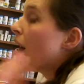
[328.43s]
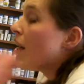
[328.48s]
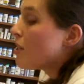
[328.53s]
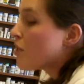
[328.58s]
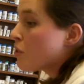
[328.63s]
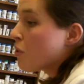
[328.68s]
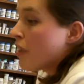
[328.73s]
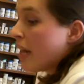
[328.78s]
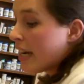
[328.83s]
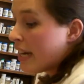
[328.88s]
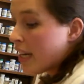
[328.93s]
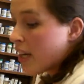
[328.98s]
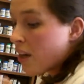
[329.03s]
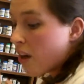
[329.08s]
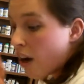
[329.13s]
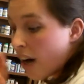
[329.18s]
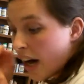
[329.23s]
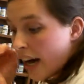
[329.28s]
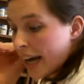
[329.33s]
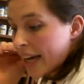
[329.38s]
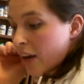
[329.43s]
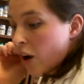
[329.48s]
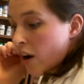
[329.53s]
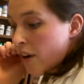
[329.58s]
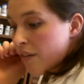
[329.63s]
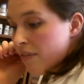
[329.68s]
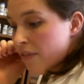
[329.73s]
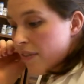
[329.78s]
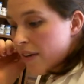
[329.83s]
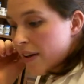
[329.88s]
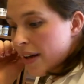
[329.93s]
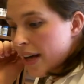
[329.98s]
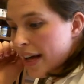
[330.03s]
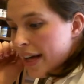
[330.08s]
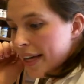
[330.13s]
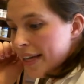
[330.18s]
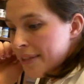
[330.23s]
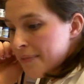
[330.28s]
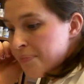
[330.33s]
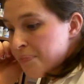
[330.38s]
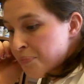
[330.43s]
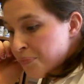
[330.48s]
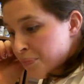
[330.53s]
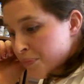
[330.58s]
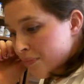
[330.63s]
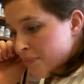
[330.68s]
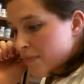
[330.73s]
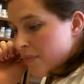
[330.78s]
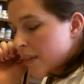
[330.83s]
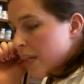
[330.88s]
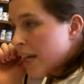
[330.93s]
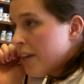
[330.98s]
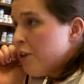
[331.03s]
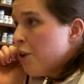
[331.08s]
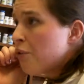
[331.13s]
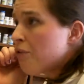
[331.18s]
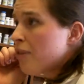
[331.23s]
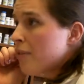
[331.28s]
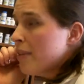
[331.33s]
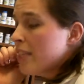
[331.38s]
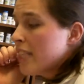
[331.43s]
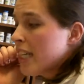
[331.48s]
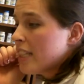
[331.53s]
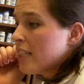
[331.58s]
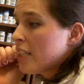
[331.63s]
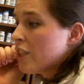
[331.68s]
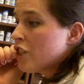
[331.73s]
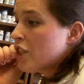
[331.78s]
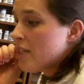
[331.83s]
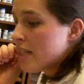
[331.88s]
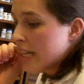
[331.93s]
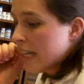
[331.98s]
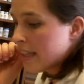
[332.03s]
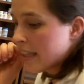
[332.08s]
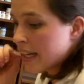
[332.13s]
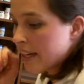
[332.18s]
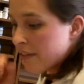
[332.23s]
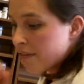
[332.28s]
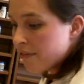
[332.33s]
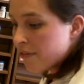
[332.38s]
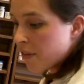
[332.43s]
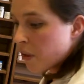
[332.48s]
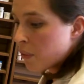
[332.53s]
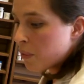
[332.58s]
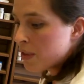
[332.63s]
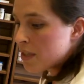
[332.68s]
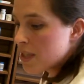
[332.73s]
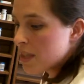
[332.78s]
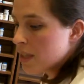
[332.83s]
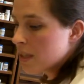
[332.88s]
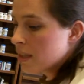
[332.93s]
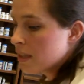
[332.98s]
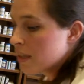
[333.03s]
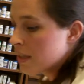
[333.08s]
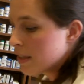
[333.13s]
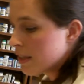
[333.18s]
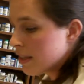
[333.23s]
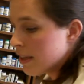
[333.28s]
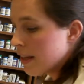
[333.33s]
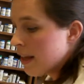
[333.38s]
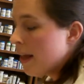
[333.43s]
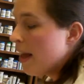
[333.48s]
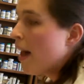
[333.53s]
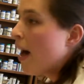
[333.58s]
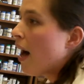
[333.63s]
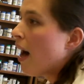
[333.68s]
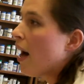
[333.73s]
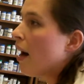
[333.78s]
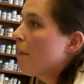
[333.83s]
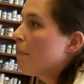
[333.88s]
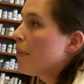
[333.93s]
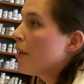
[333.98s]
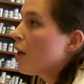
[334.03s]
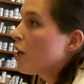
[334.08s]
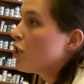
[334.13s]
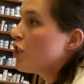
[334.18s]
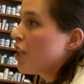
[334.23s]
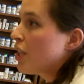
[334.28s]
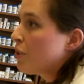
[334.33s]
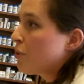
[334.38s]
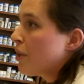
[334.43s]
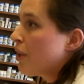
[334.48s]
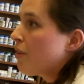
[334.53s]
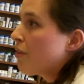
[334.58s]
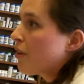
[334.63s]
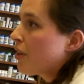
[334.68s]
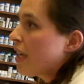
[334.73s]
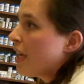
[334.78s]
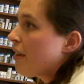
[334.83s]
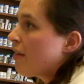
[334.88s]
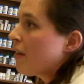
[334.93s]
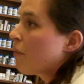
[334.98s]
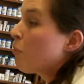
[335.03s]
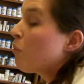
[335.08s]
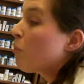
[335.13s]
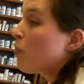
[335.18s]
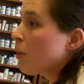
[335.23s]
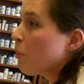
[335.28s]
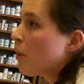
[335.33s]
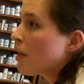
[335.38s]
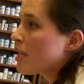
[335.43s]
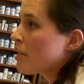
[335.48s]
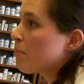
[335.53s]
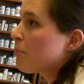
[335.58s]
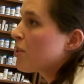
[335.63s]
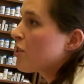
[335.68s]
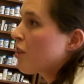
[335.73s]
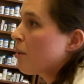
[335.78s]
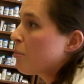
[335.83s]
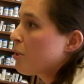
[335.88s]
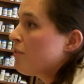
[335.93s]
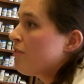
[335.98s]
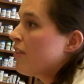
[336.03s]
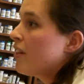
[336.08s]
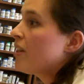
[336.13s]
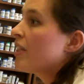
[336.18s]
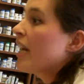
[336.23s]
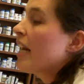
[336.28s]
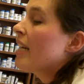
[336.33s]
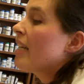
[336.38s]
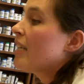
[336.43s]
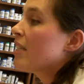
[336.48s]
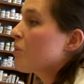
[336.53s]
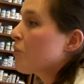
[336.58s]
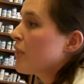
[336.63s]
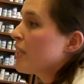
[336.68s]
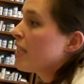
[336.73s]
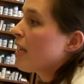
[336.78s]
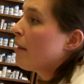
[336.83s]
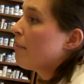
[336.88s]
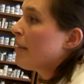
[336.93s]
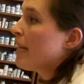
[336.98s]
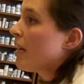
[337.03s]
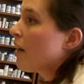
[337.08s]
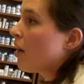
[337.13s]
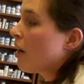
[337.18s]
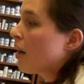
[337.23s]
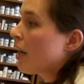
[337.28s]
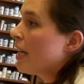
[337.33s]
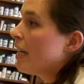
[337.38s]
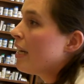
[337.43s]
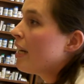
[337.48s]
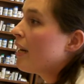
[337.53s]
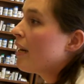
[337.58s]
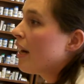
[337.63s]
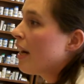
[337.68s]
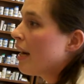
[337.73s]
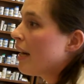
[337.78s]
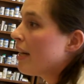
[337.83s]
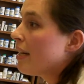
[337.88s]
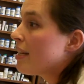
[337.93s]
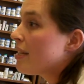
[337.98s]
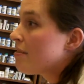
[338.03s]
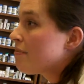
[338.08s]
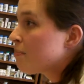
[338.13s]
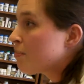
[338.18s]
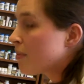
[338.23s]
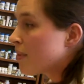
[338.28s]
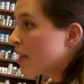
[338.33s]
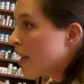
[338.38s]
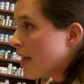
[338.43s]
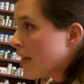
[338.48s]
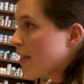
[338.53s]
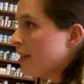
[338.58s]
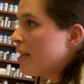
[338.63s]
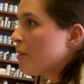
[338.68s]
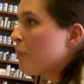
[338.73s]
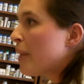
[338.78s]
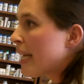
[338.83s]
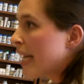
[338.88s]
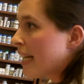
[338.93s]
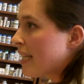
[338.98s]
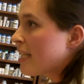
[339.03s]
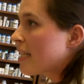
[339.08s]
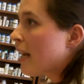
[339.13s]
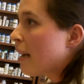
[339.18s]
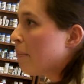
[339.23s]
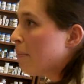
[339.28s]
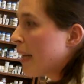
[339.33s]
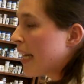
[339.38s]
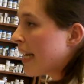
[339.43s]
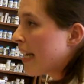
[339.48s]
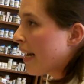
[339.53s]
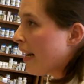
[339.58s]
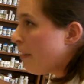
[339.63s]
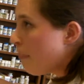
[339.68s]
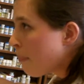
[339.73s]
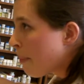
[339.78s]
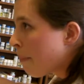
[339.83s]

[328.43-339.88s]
so then I got a note from the technician saying that he phoned on January 30th and he wants the prescription filled, and he's going to come in on the weekend to come pick it up.